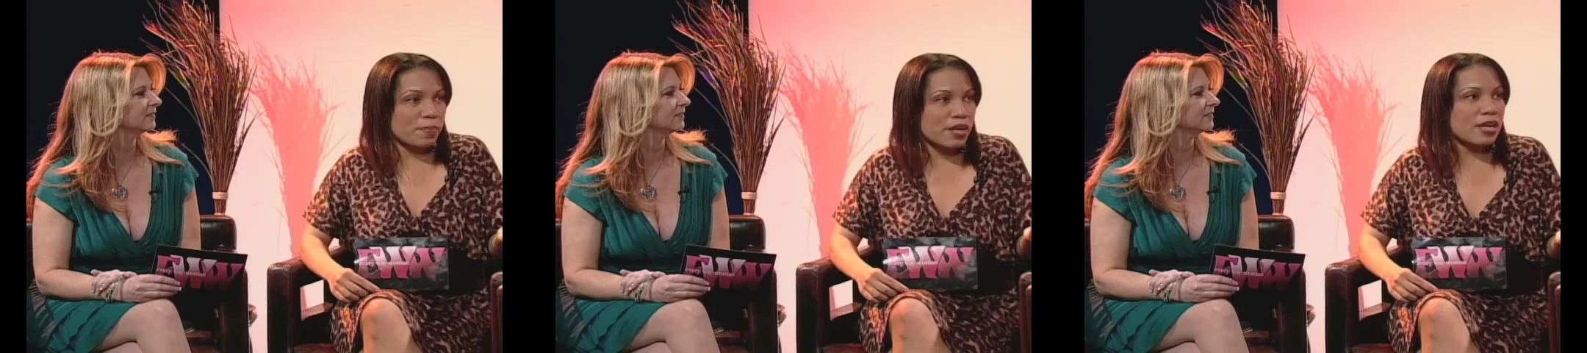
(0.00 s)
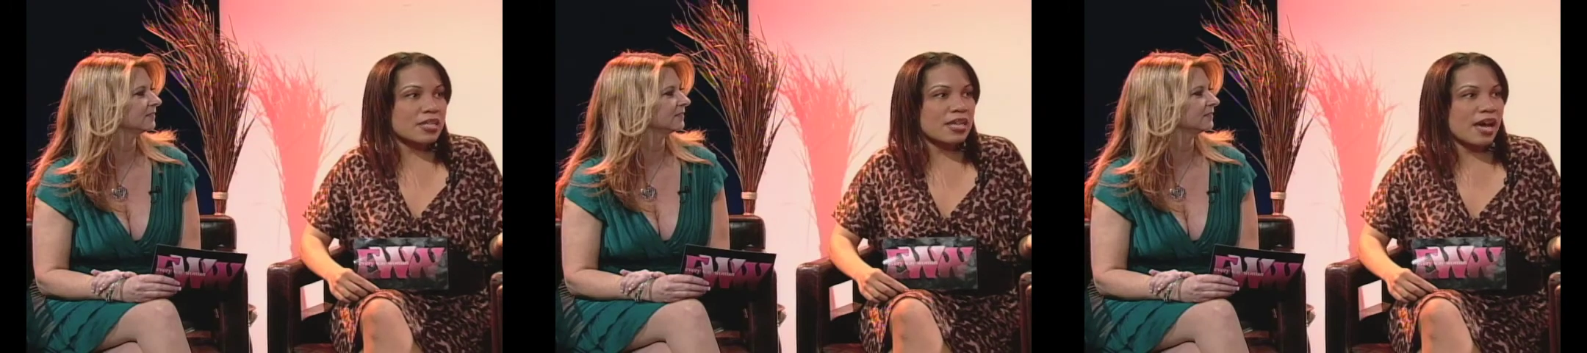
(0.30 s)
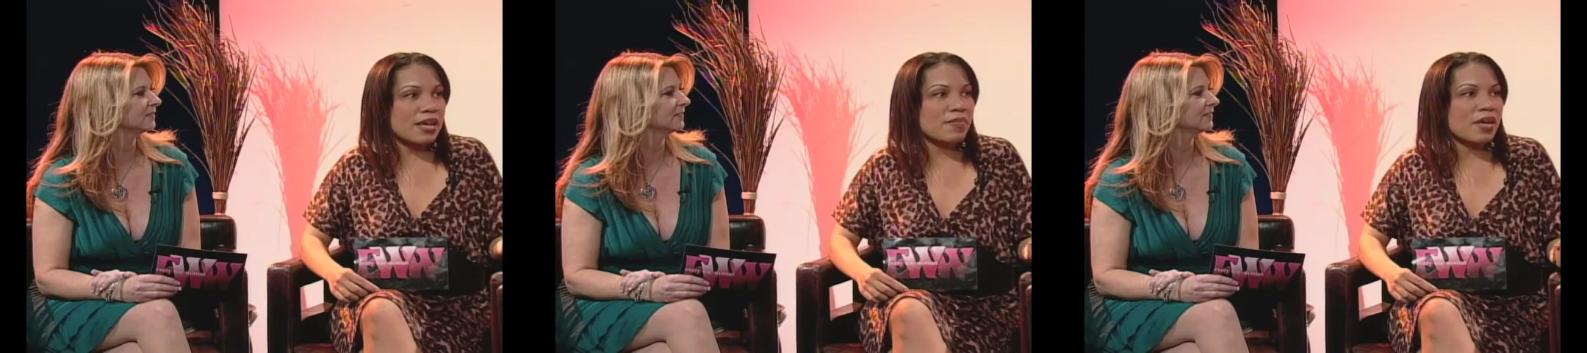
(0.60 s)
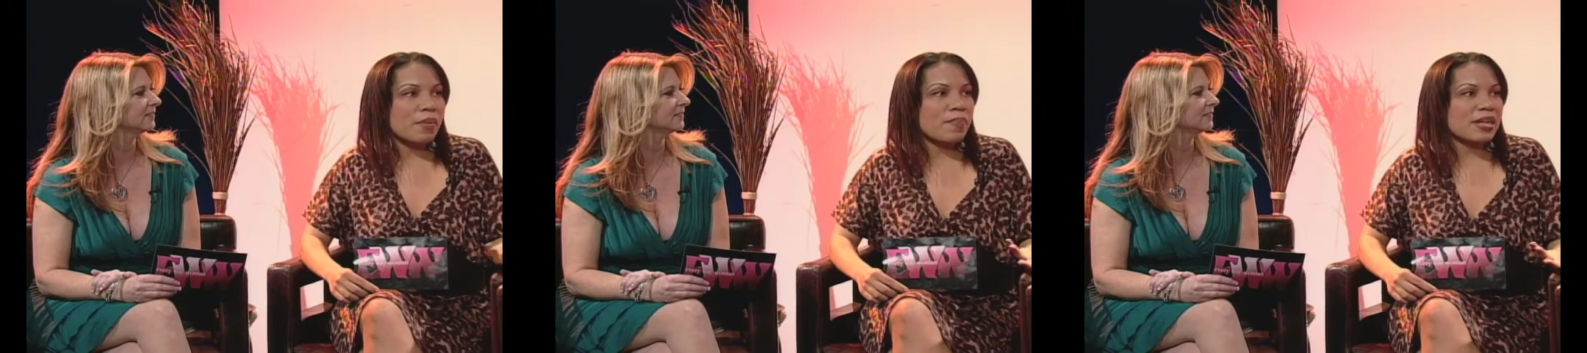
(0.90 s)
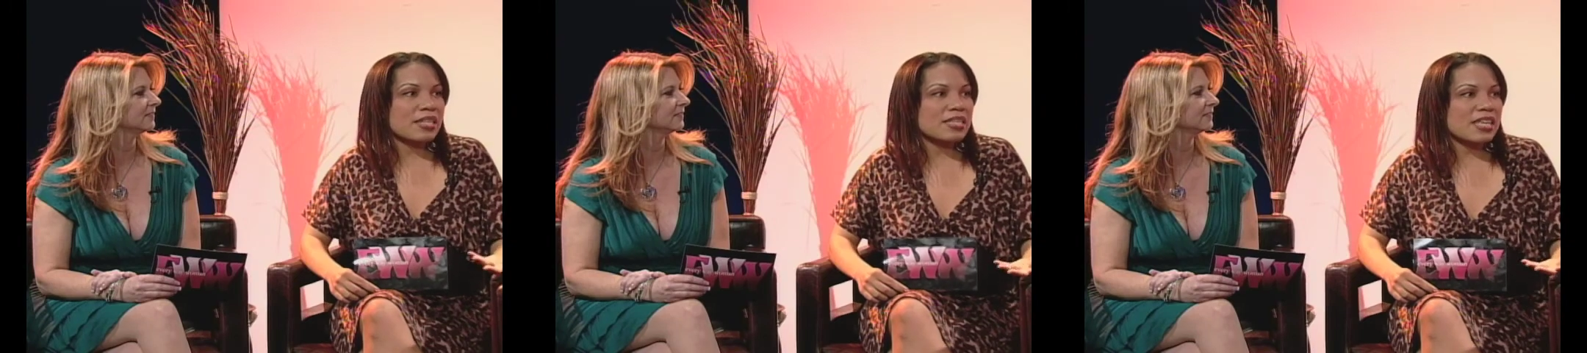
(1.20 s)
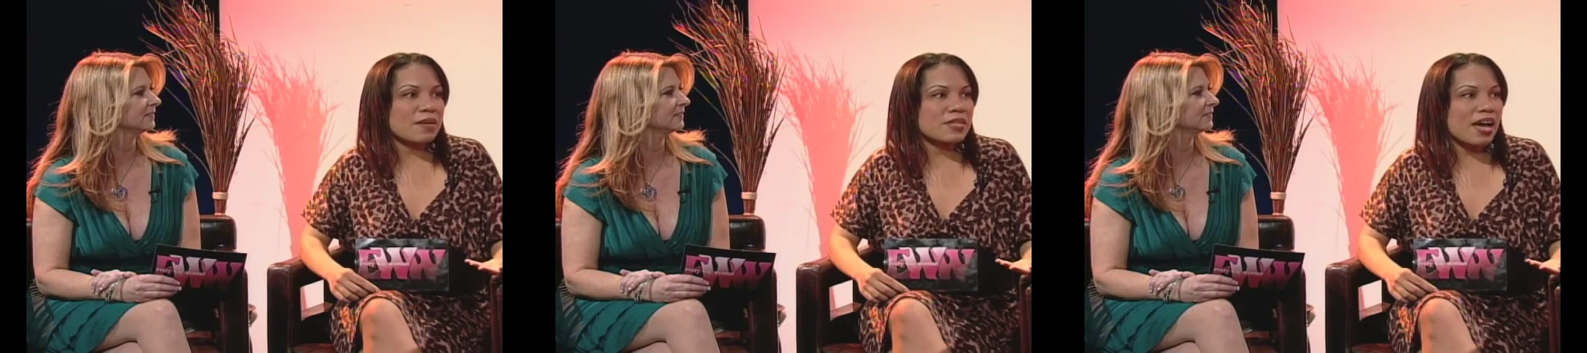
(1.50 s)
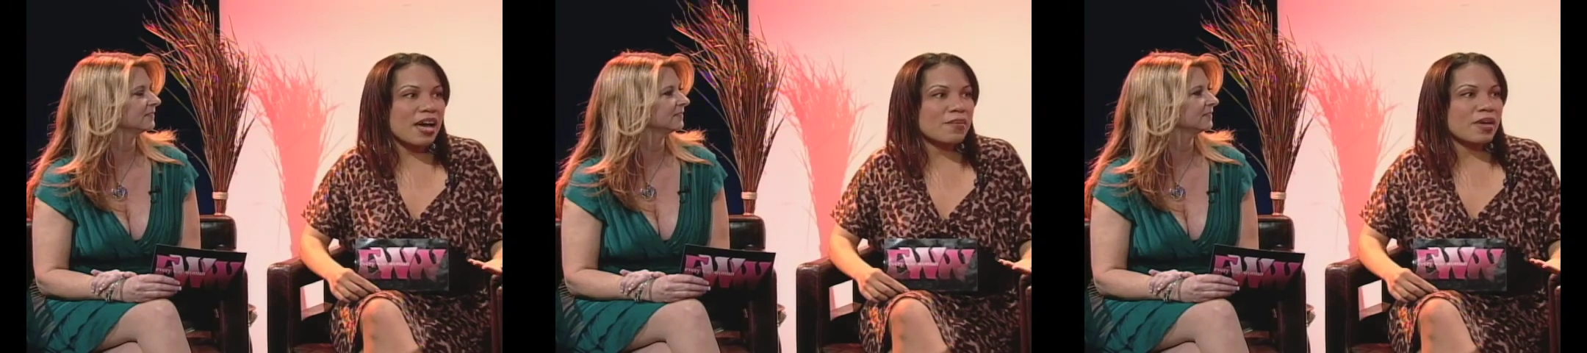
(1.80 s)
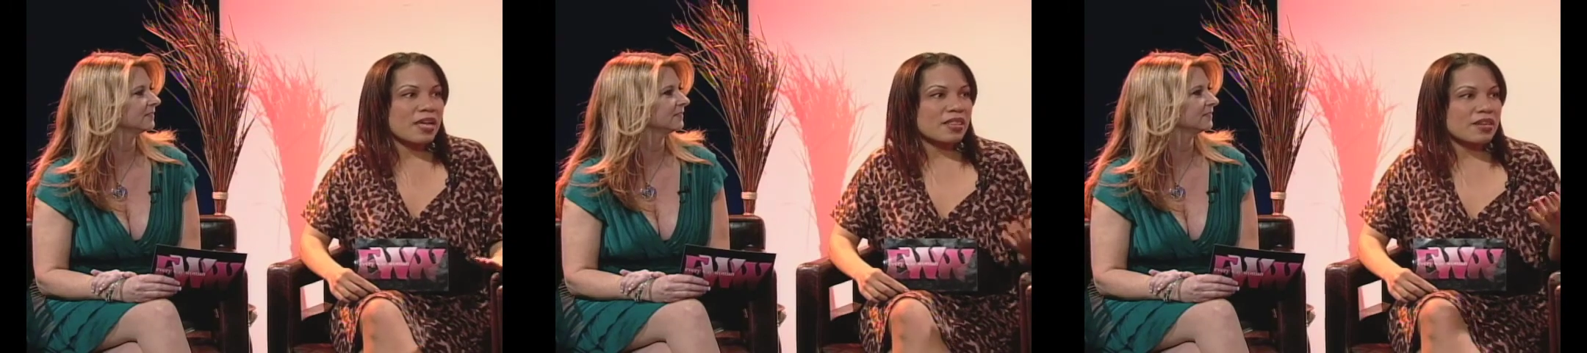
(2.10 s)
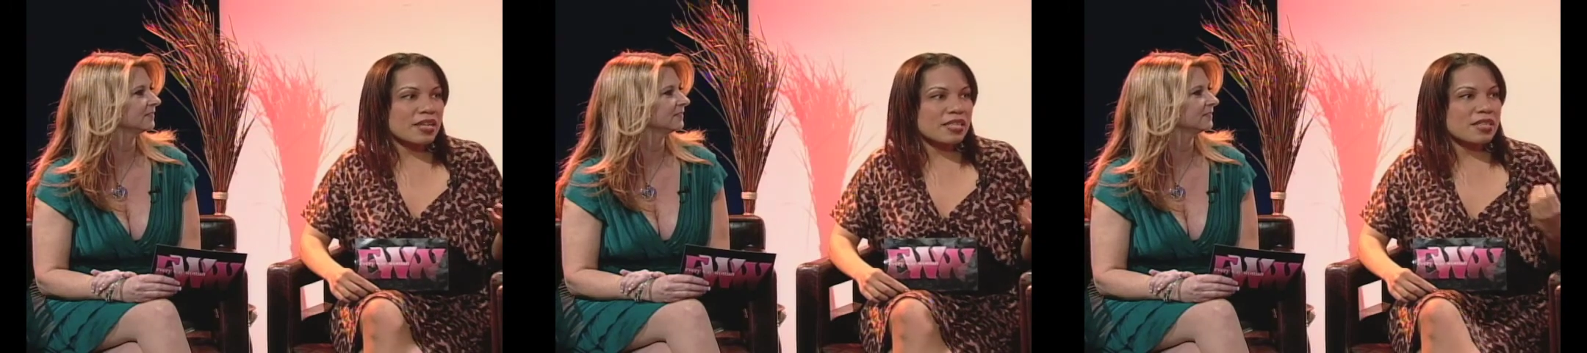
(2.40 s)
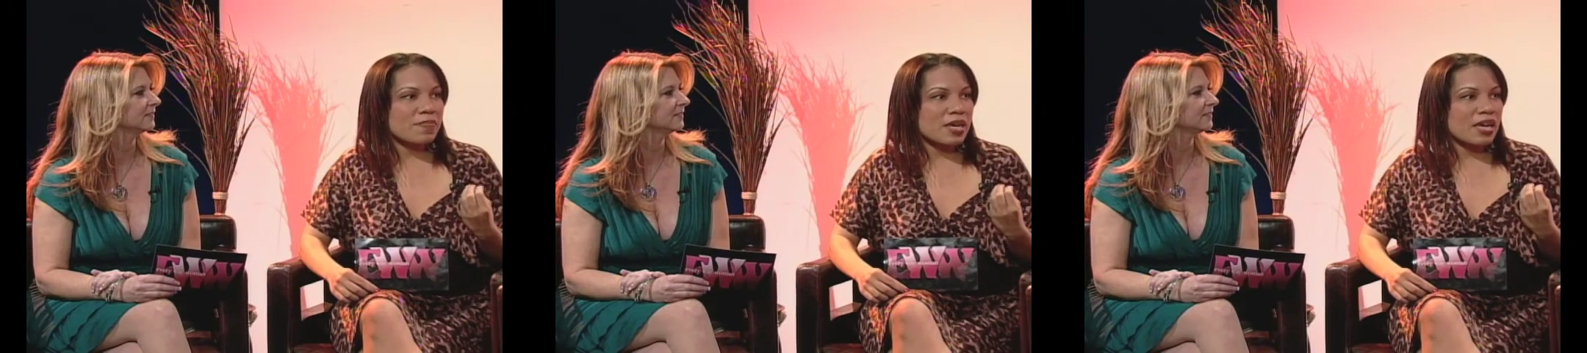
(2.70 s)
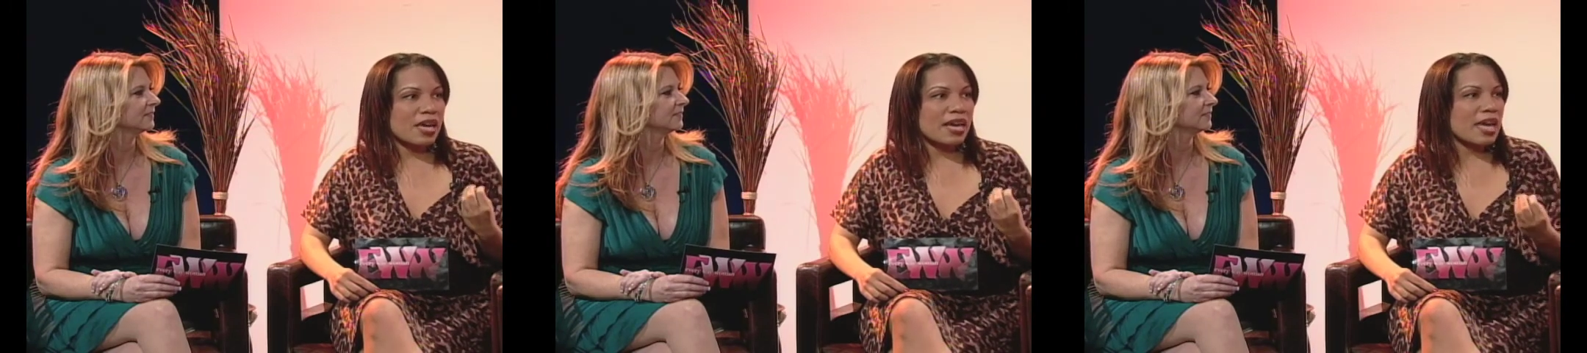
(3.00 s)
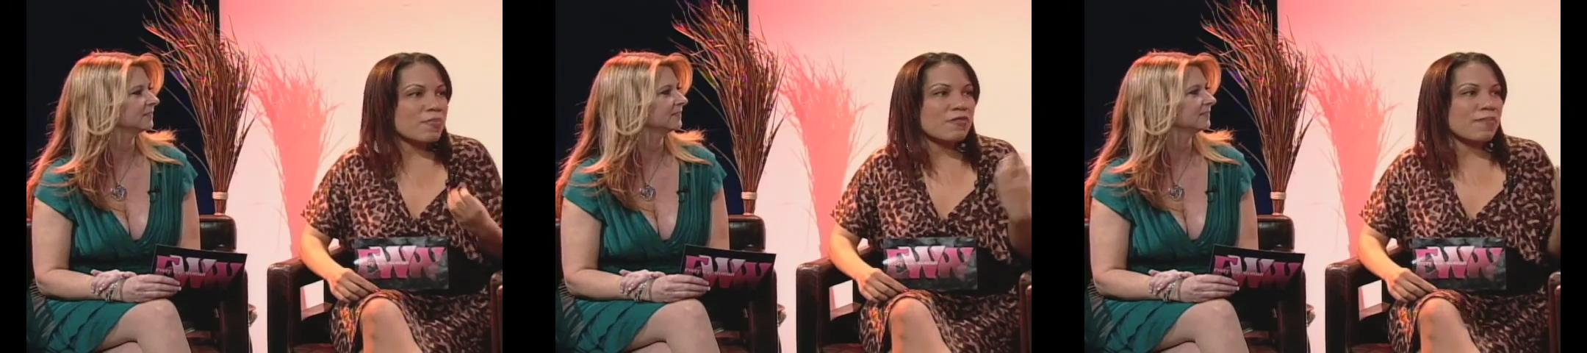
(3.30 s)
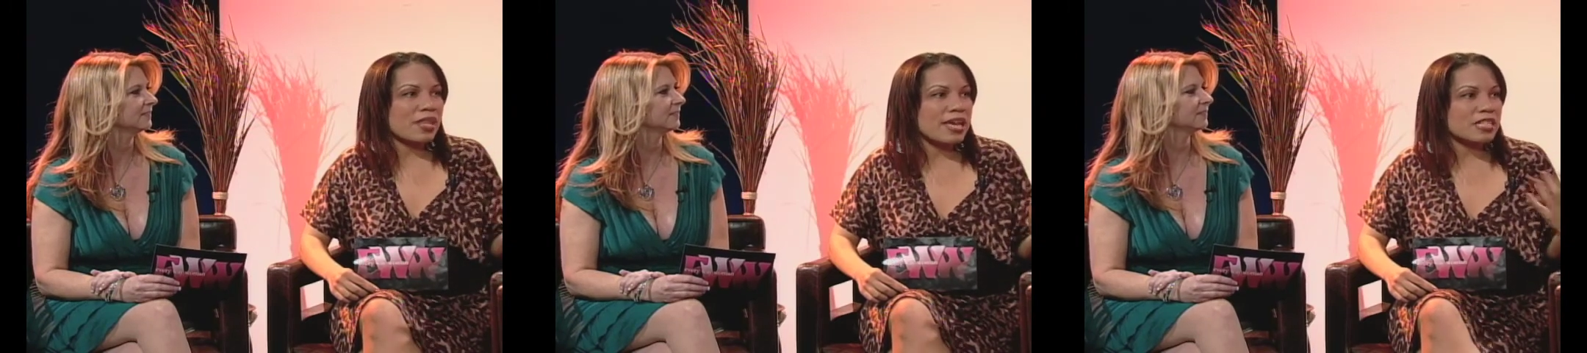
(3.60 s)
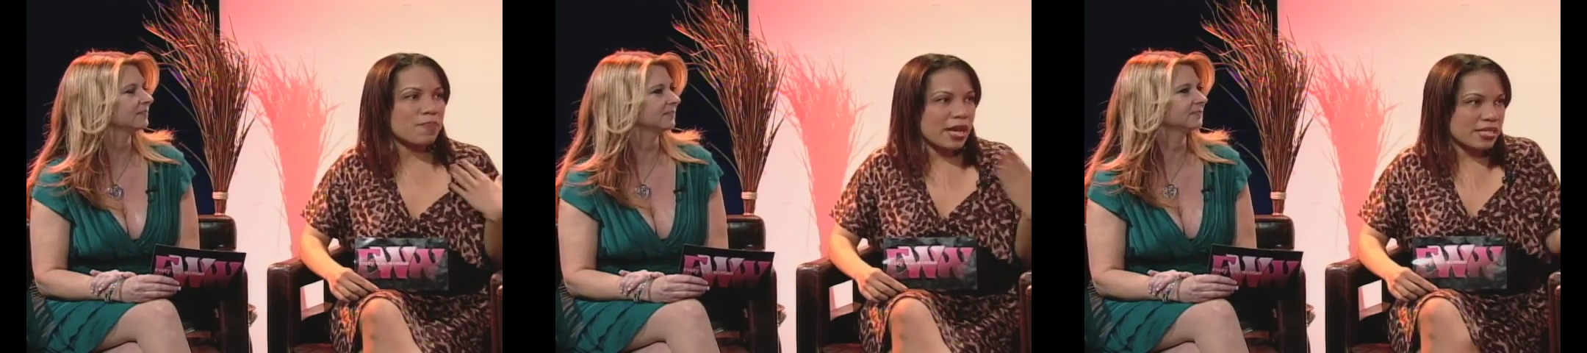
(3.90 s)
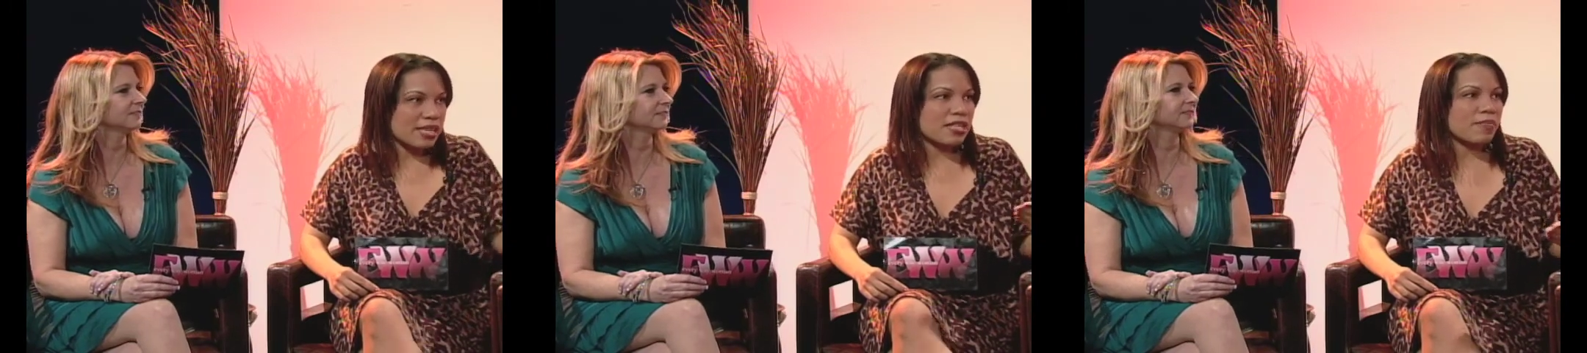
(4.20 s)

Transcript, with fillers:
Speaker 1: period of time, but at the same time, there needs to be. It can't be replaced by seeing the